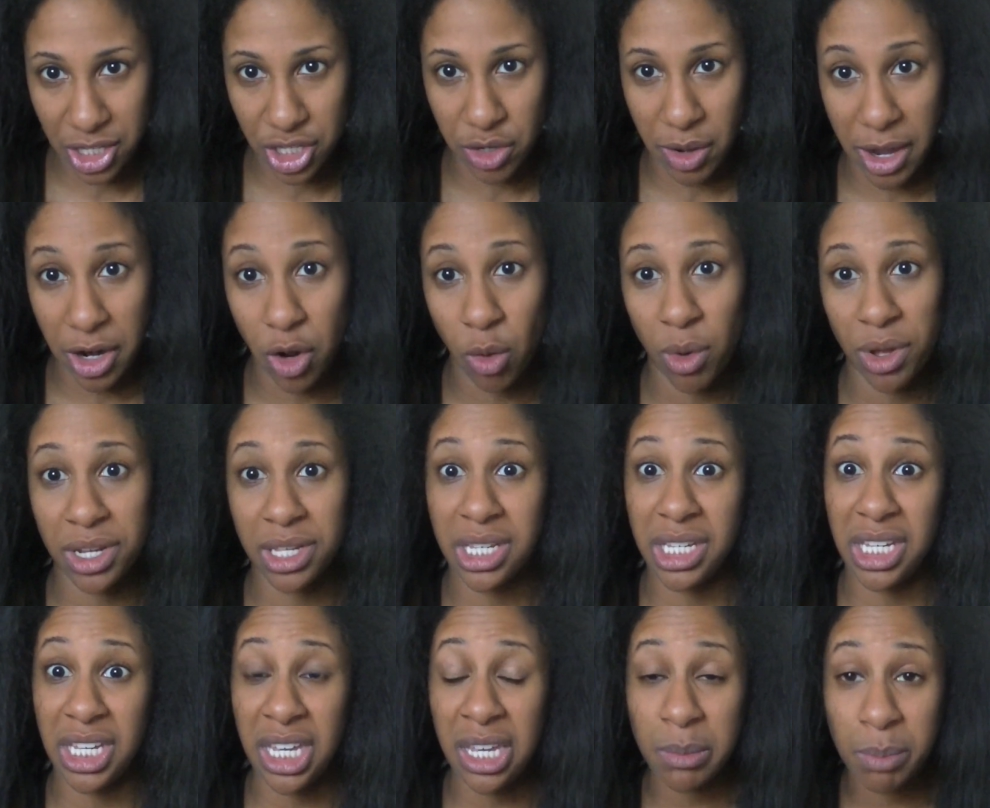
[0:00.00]
So I don't want to
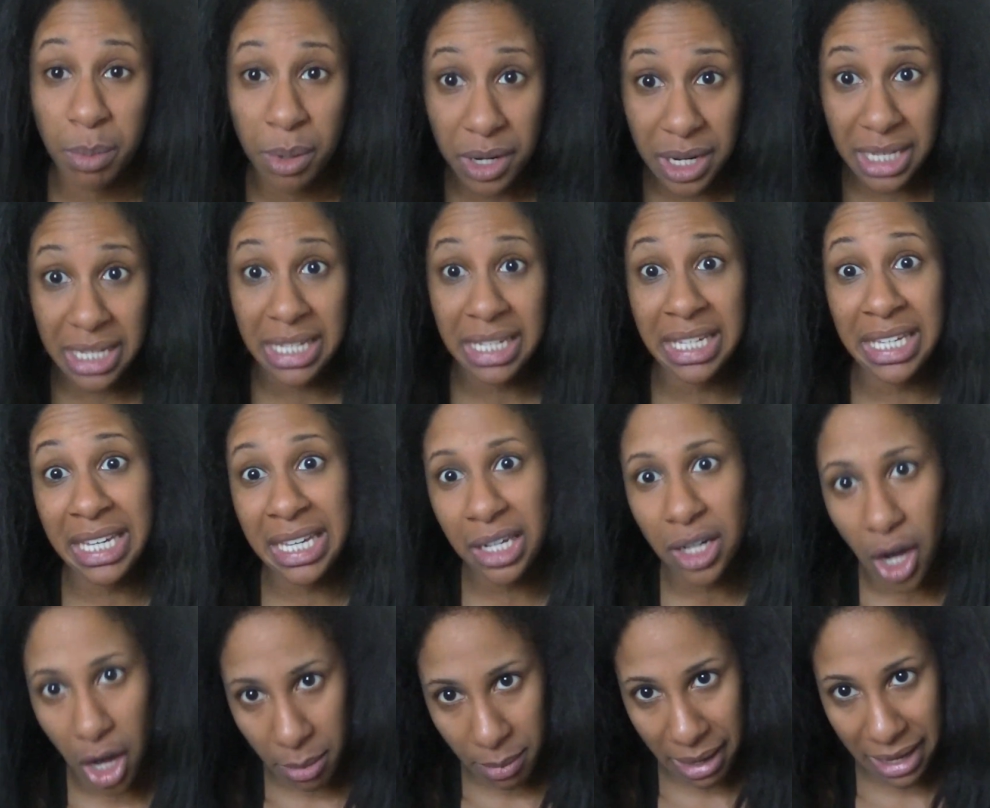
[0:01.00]
keep putting heat
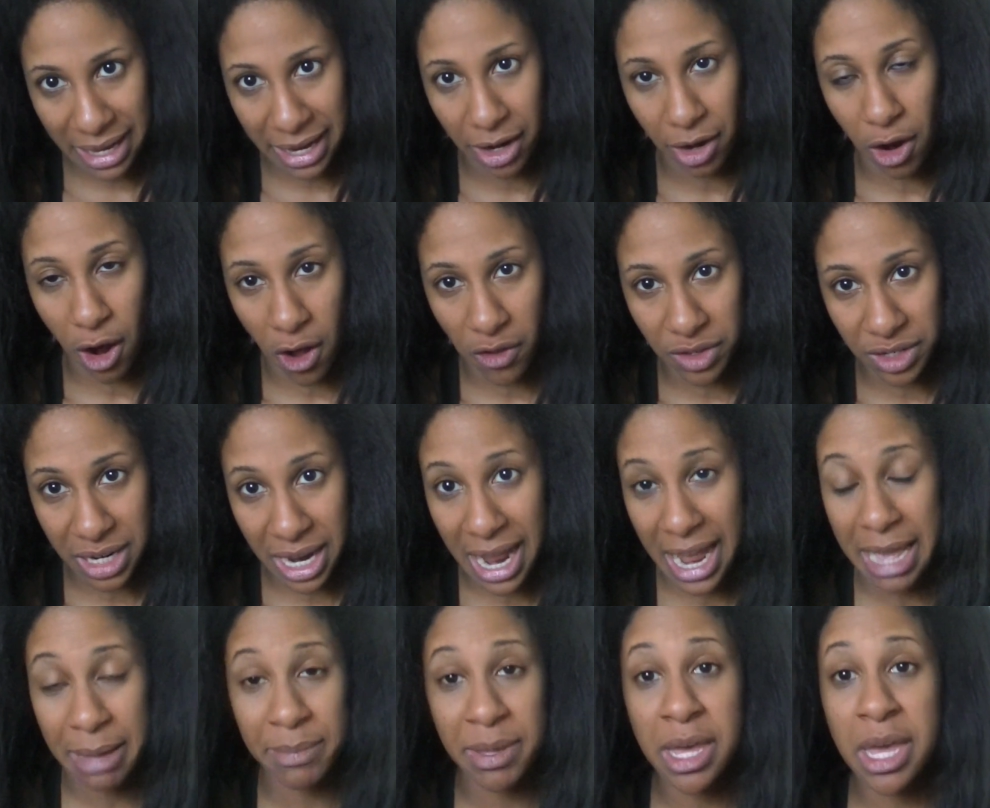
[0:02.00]
on my hair all the
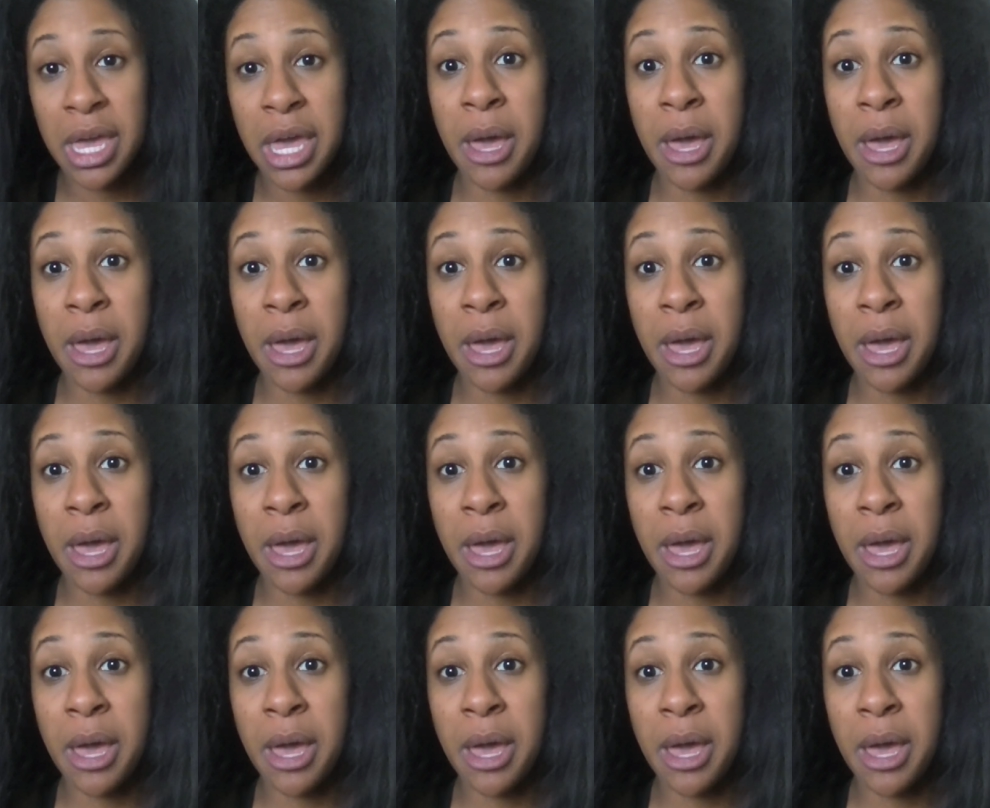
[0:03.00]
time.